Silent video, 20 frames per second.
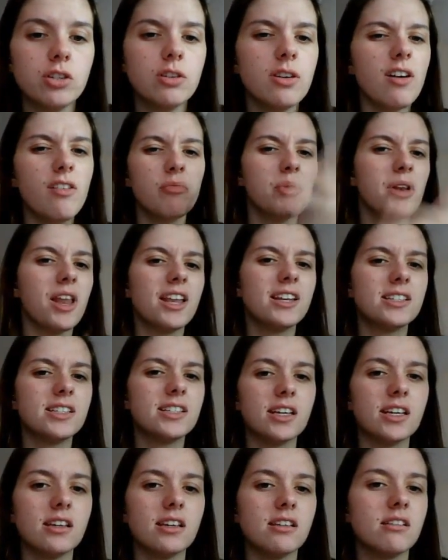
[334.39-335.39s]
You have
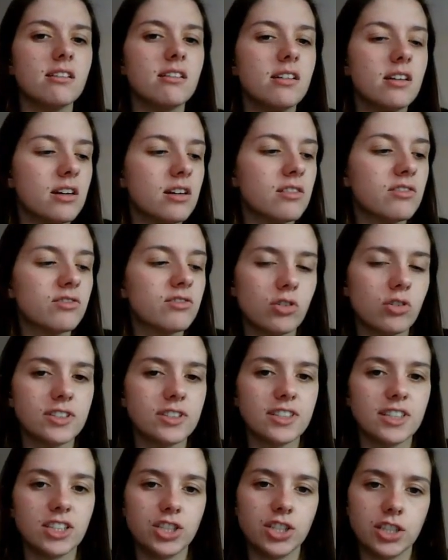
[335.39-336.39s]
plenty of cross
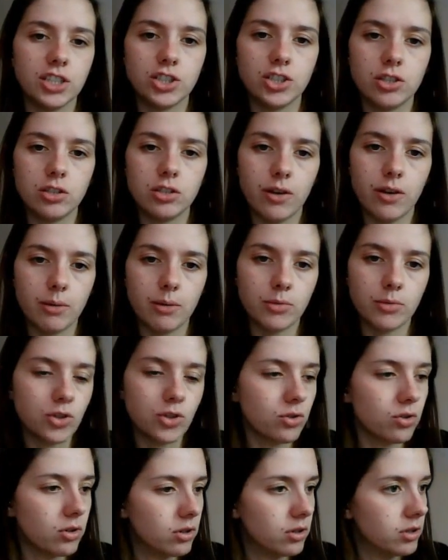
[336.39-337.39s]
stitching to do, I'm
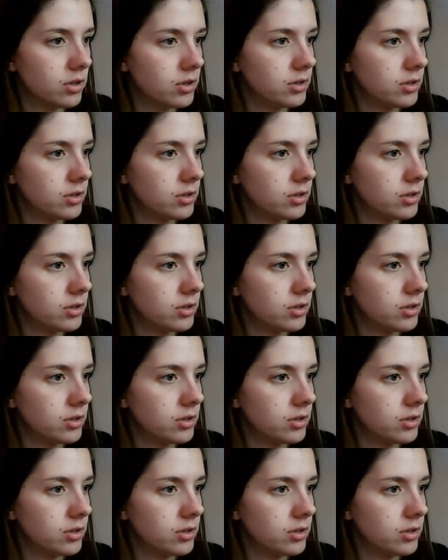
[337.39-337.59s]
sure.